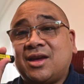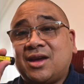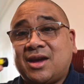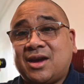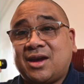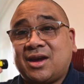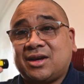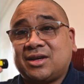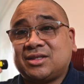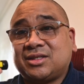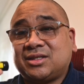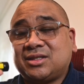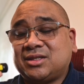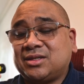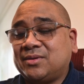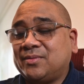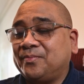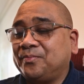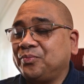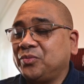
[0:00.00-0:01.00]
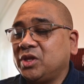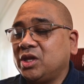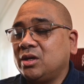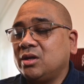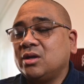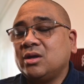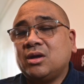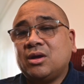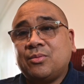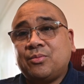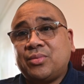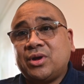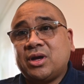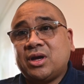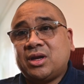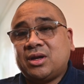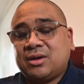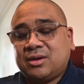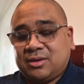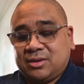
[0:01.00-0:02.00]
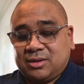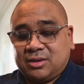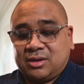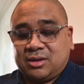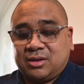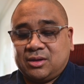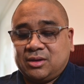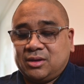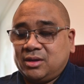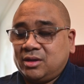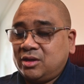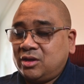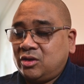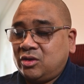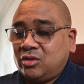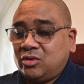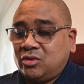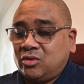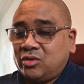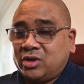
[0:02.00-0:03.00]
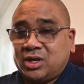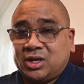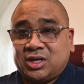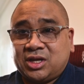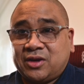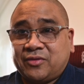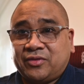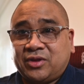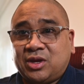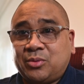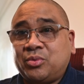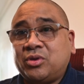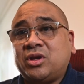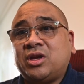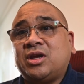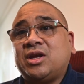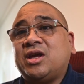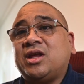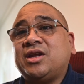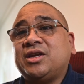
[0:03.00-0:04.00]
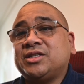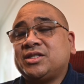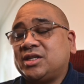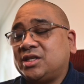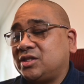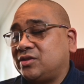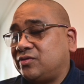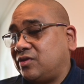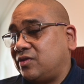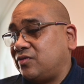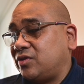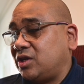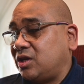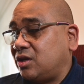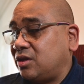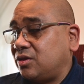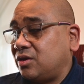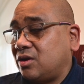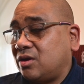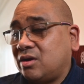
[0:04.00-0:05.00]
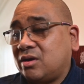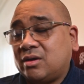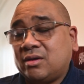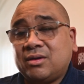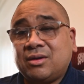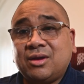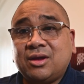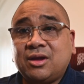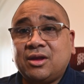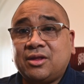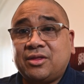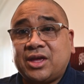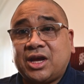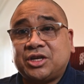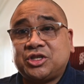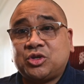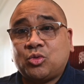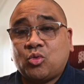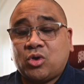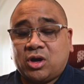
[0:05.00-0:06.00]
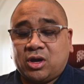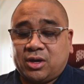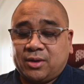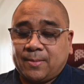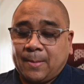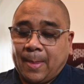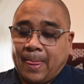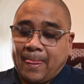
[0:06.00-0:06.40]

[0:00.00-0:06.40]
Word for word: X. But you can definitely put in any 650 in there that you want.